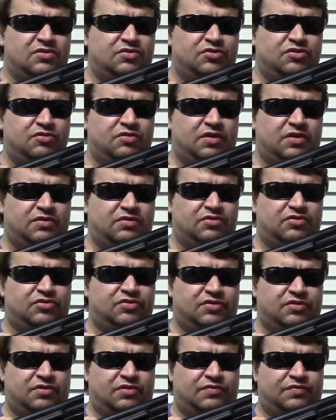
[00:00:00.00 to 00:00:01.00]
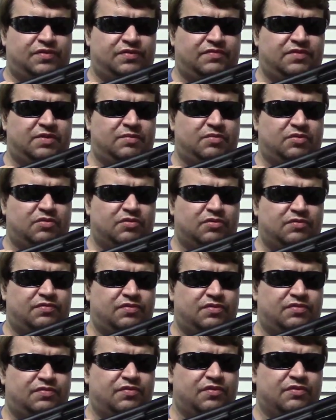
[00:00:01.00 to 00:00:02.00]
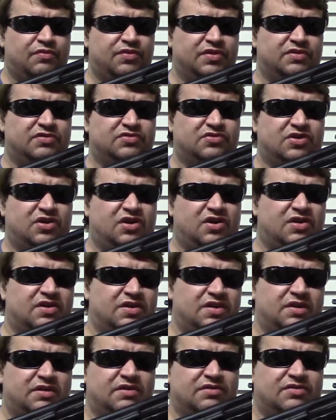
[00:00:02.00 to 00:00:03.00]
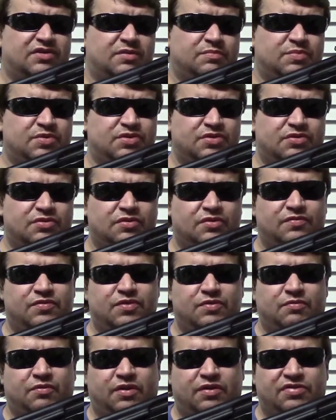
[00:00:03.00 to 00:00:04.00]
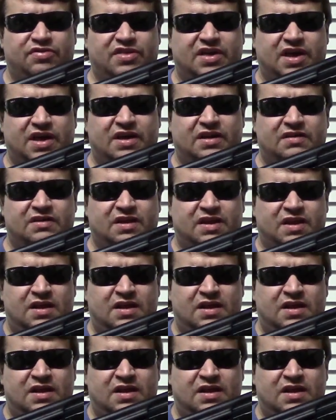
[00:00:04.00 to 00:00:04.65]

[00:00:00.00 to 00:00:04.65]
$200, $250 more for the folding stock. You know, it's up to you if you want that.